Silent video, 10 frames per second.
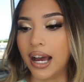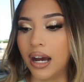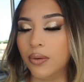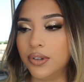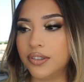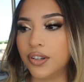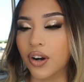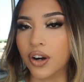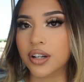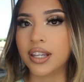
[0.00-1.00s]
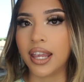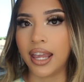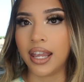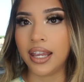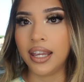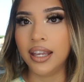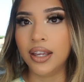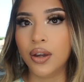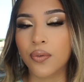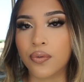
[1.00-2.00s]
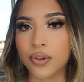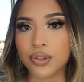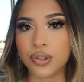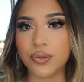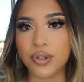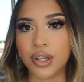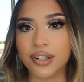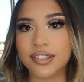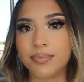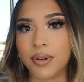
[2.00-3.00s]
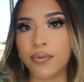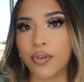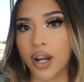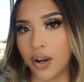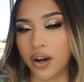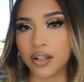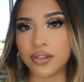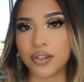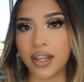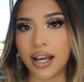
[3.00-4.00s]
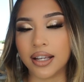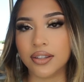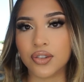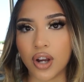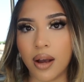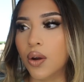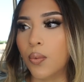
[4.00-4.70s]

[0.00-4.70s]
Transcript: I was an RDA for two years before I got to that job.